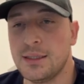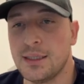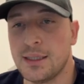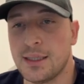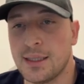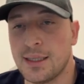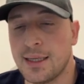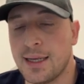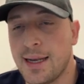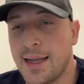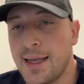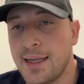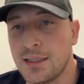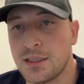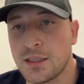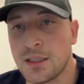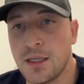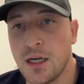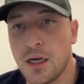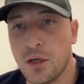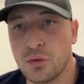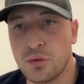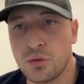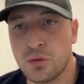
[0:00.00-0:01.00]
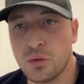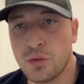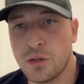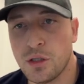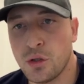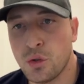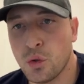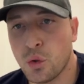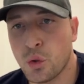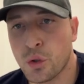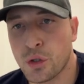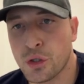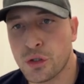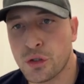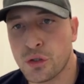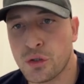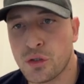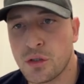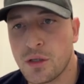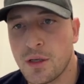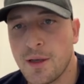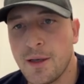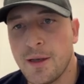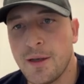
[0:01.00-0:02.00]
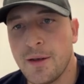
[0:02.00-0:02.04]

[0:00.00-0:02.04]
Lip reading: and let's go to the doors.